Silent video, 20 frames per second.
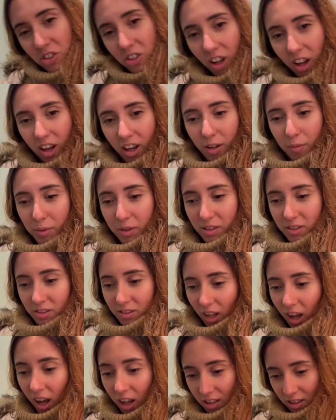time in
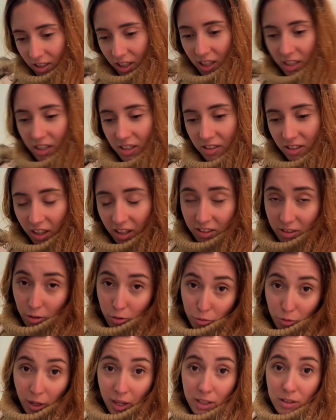Aldi and in Tesco
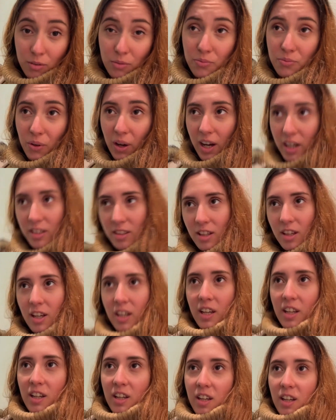trying to find
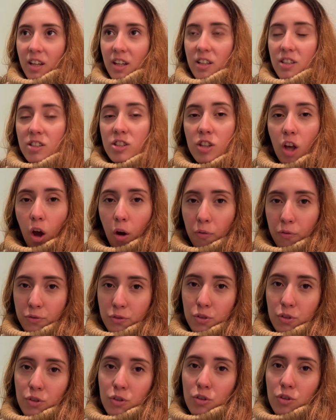
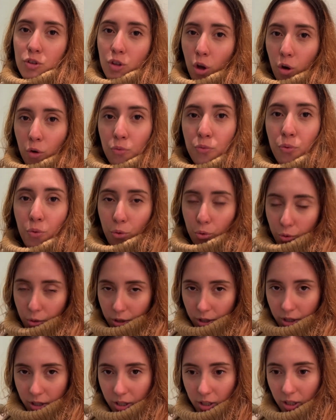soft tofu.
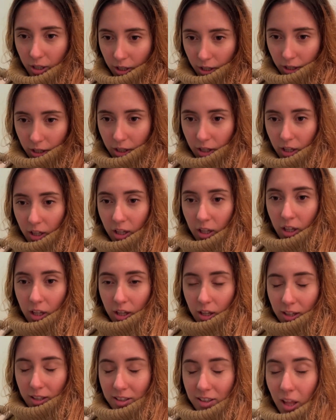
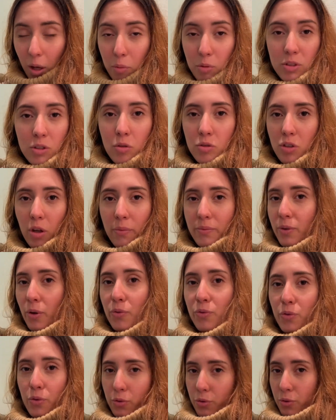There was no soft
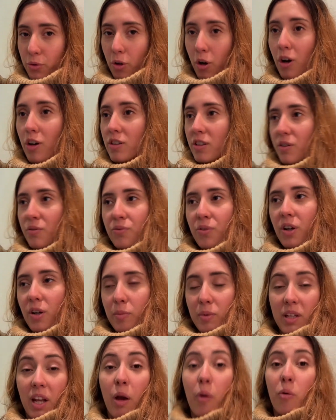tofu, only firm.
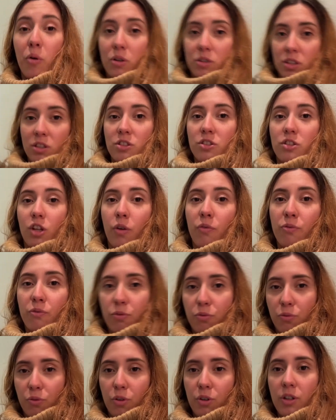And I wanted soft
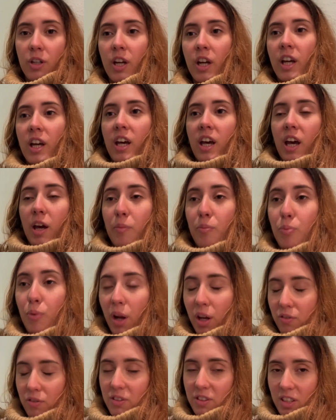for a
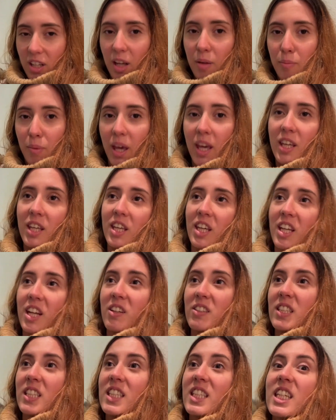breakfast that I'm making. And I
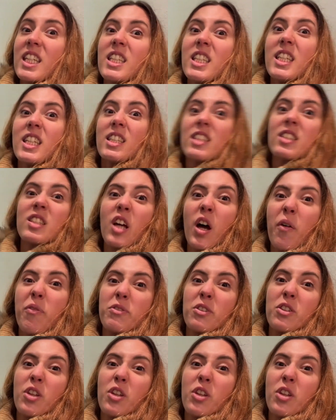was like, I need soft